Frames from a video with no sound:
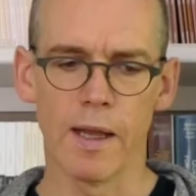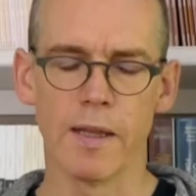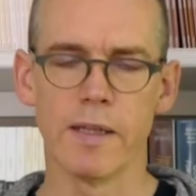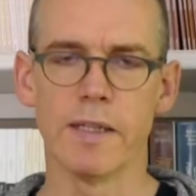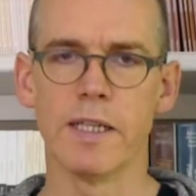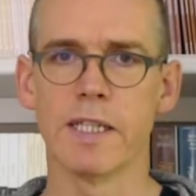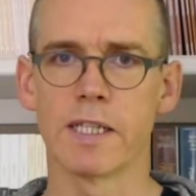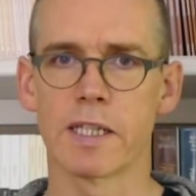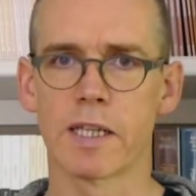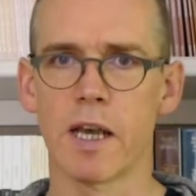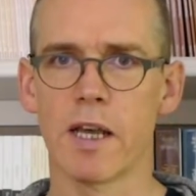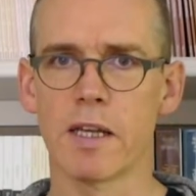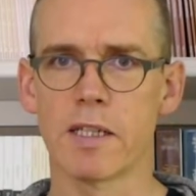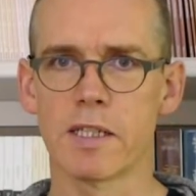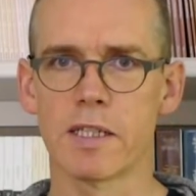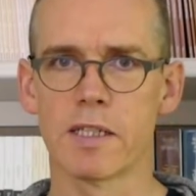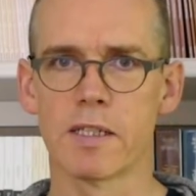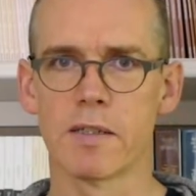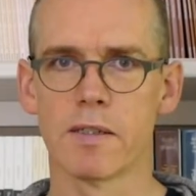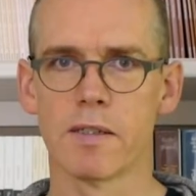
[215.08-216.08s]

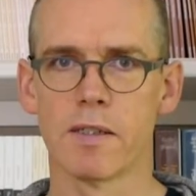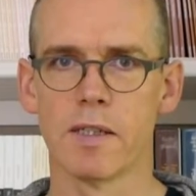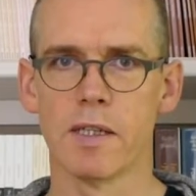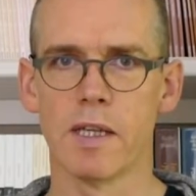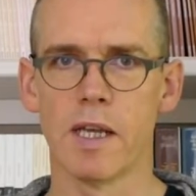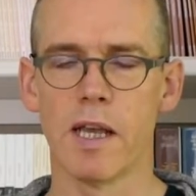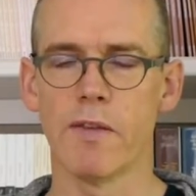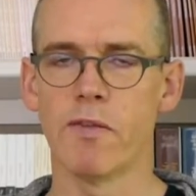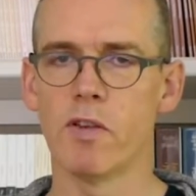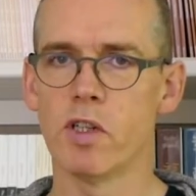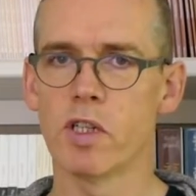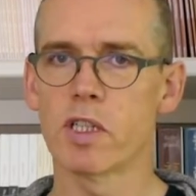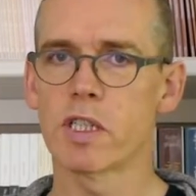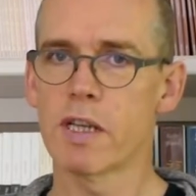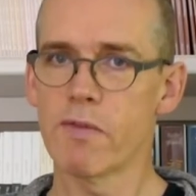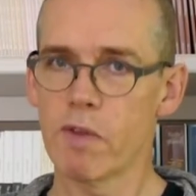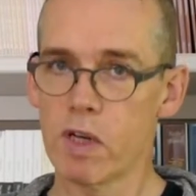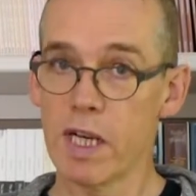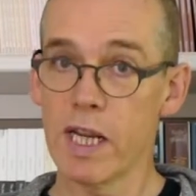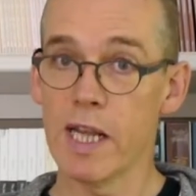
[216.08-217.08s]
Discuss, if you just
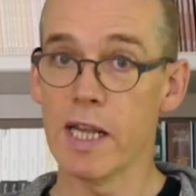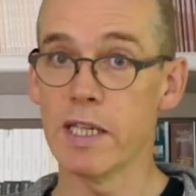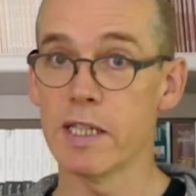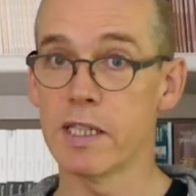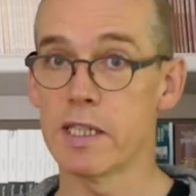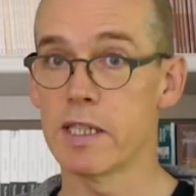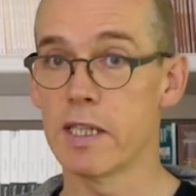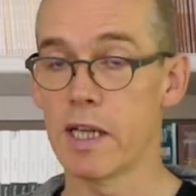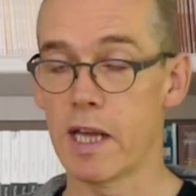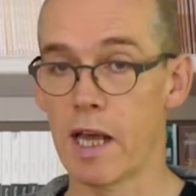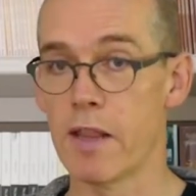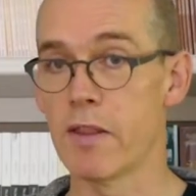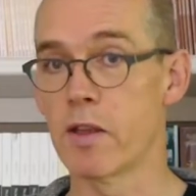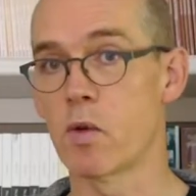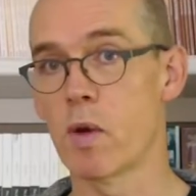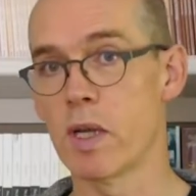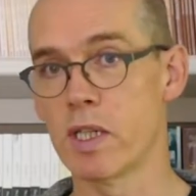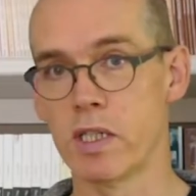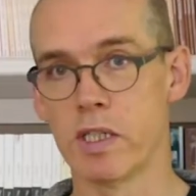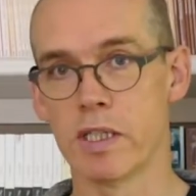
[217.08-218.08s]
give a list and the
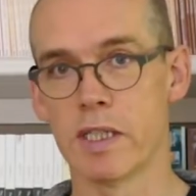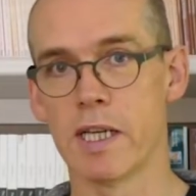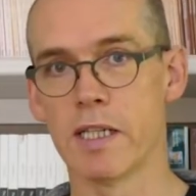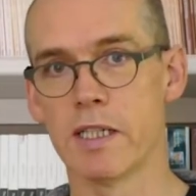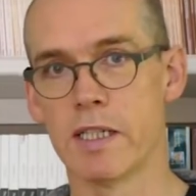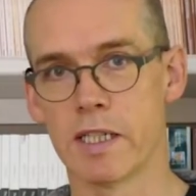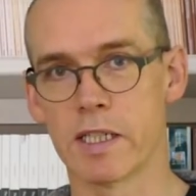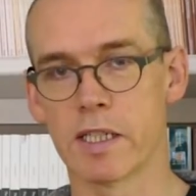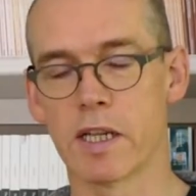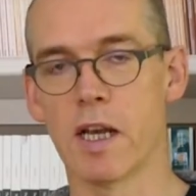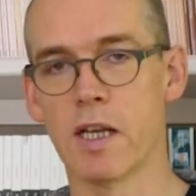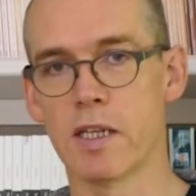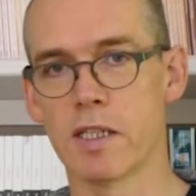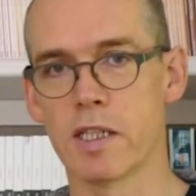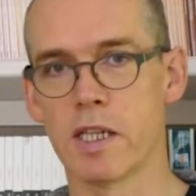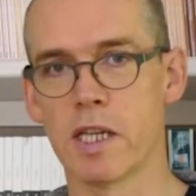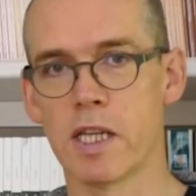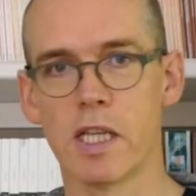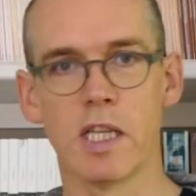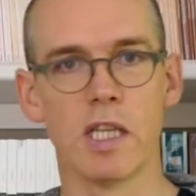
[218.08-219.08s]
question says
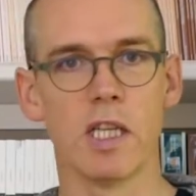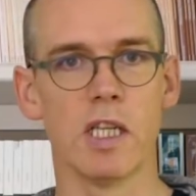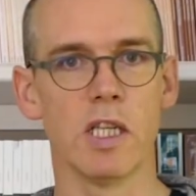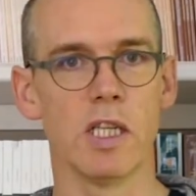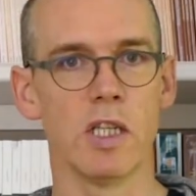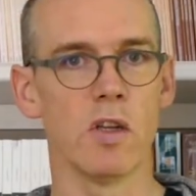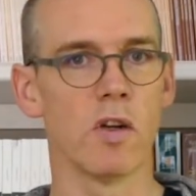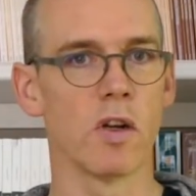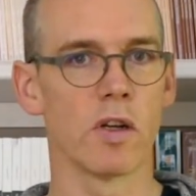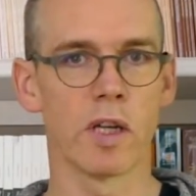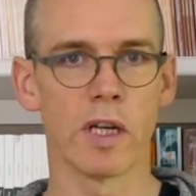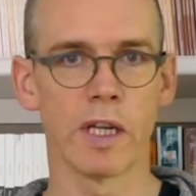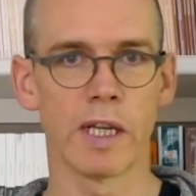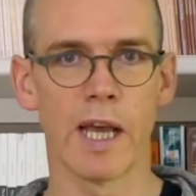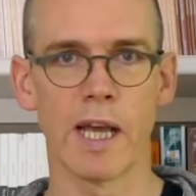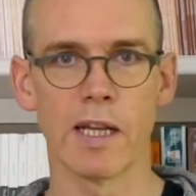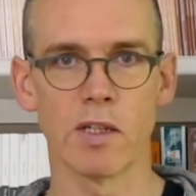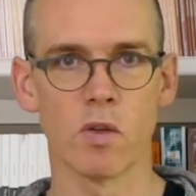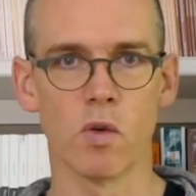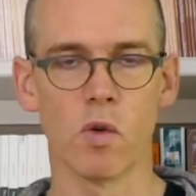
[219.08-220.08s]
discuss, you're not going to
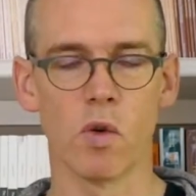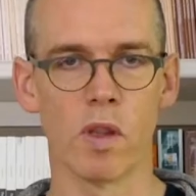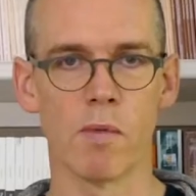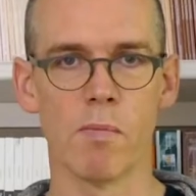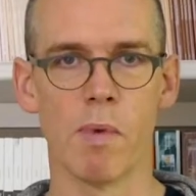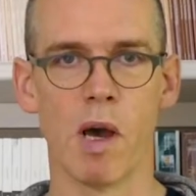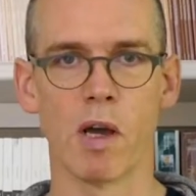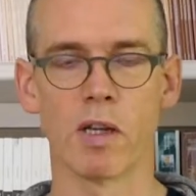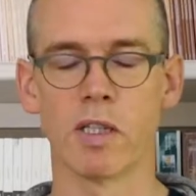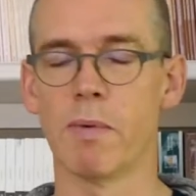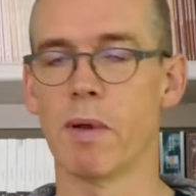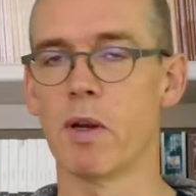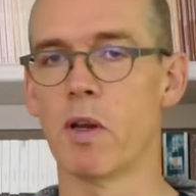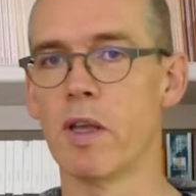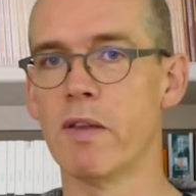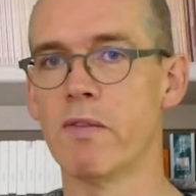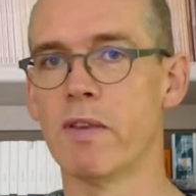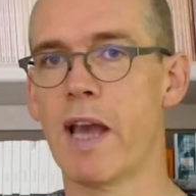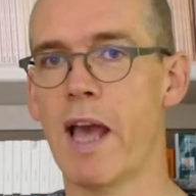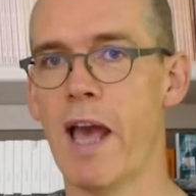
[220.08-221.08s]
get all the marks. You might
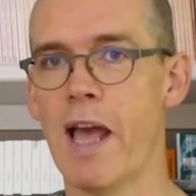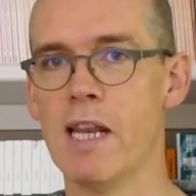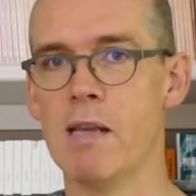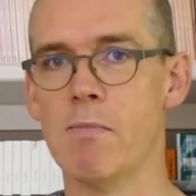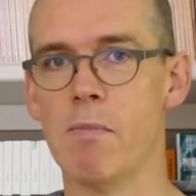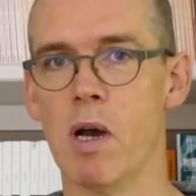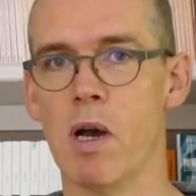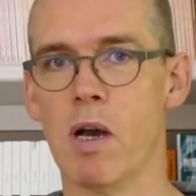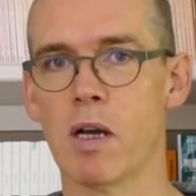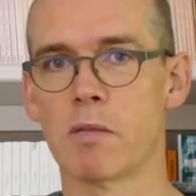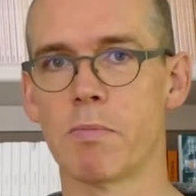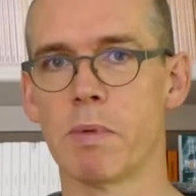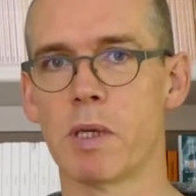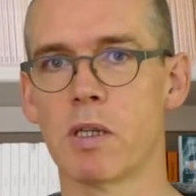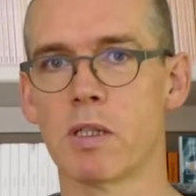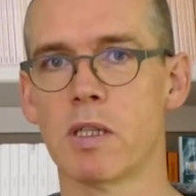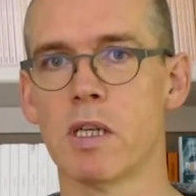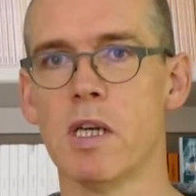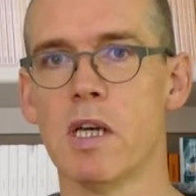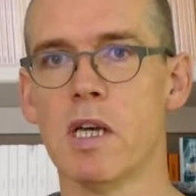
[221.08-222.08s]
not even get any marks,
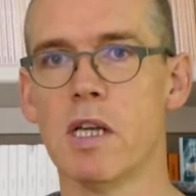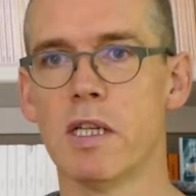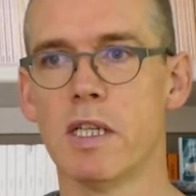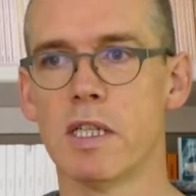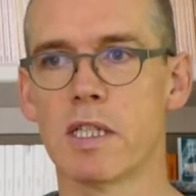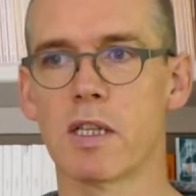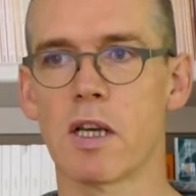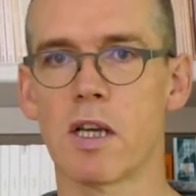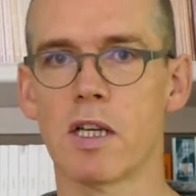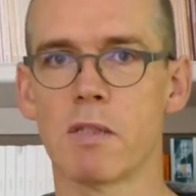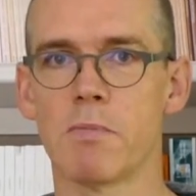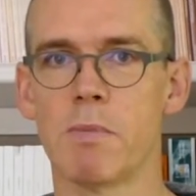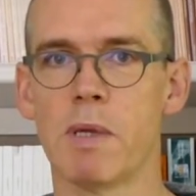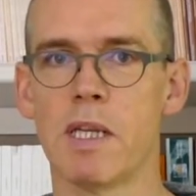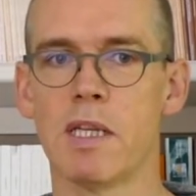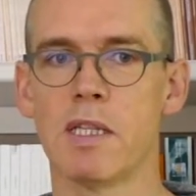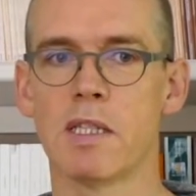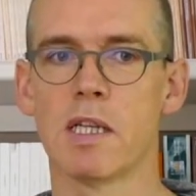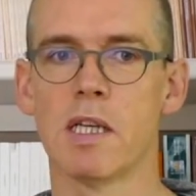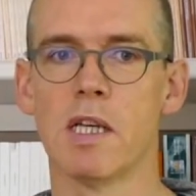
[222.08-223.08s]
because discuss
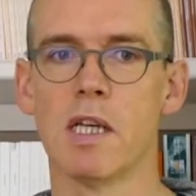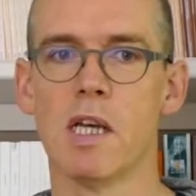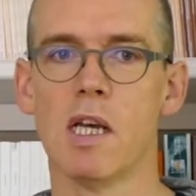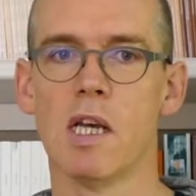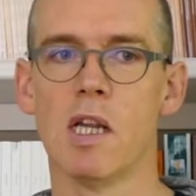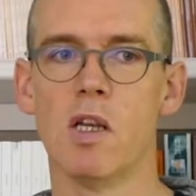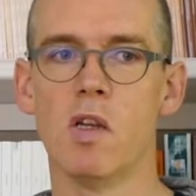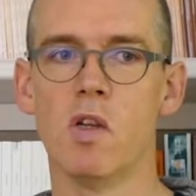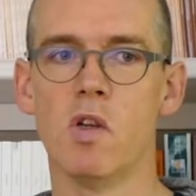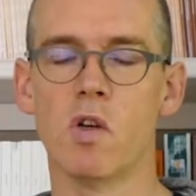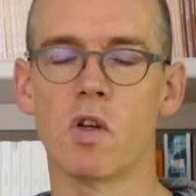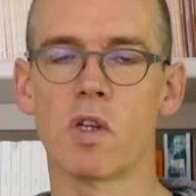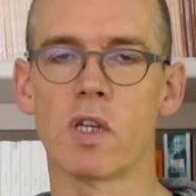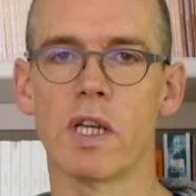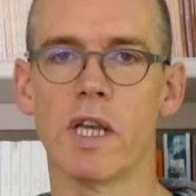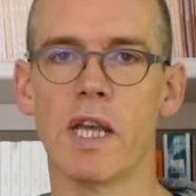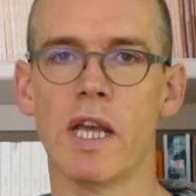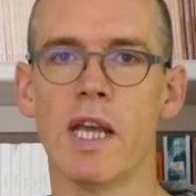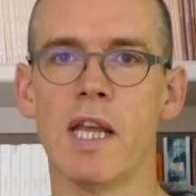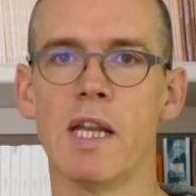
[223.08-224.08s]
means look
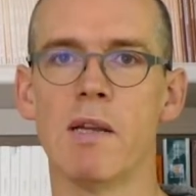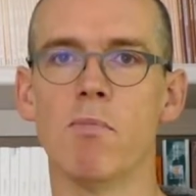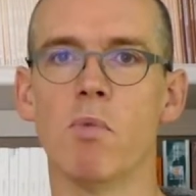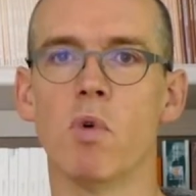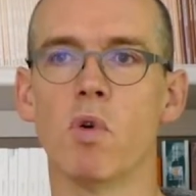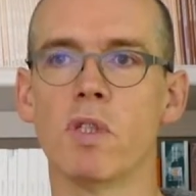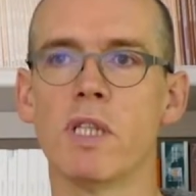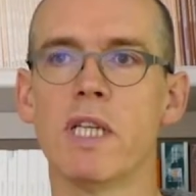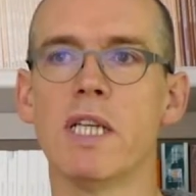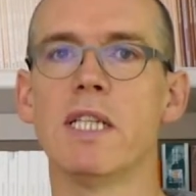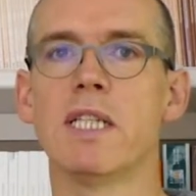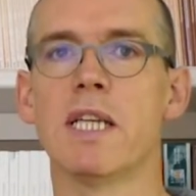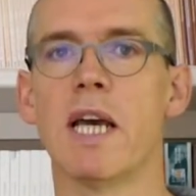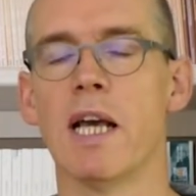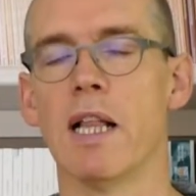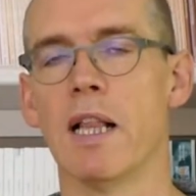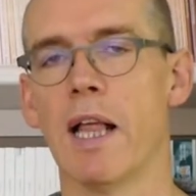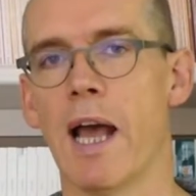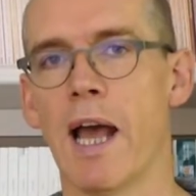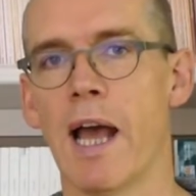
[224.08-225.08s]
in more
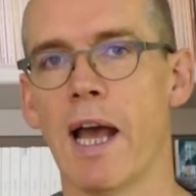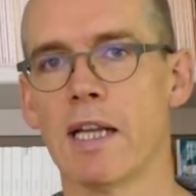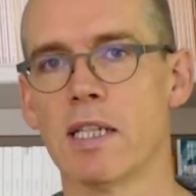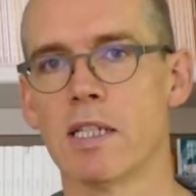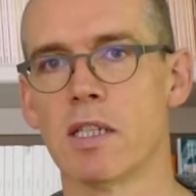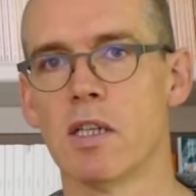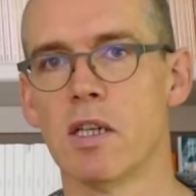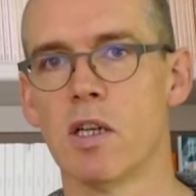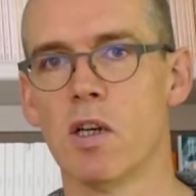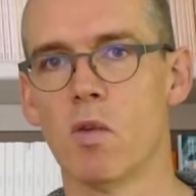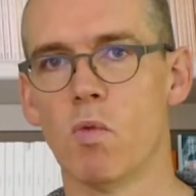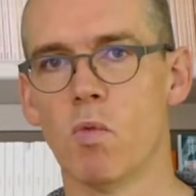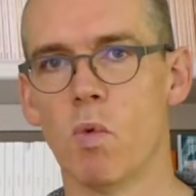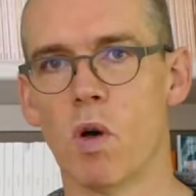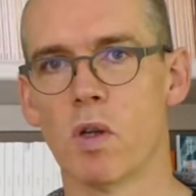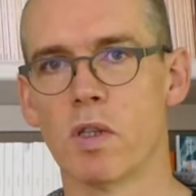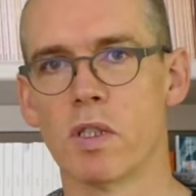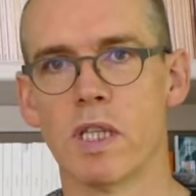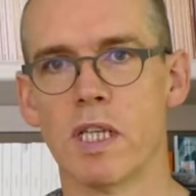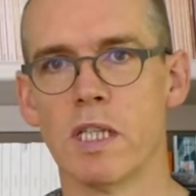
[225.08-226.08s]
detail at
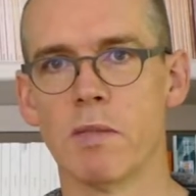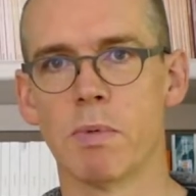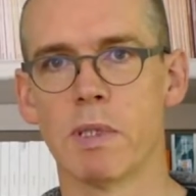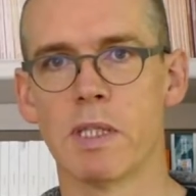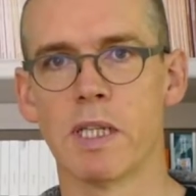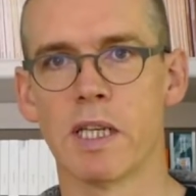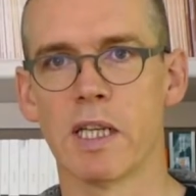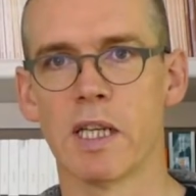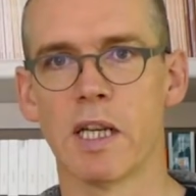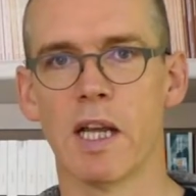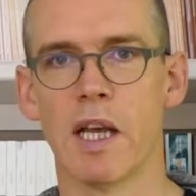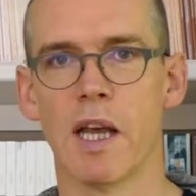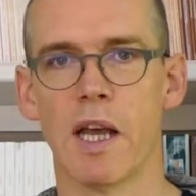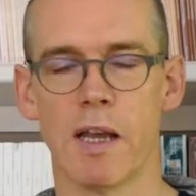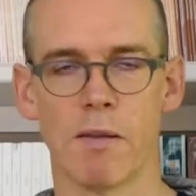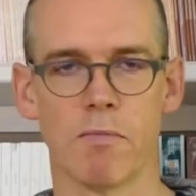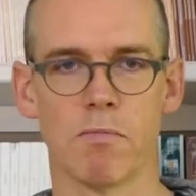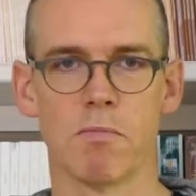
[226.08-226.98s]
what these particular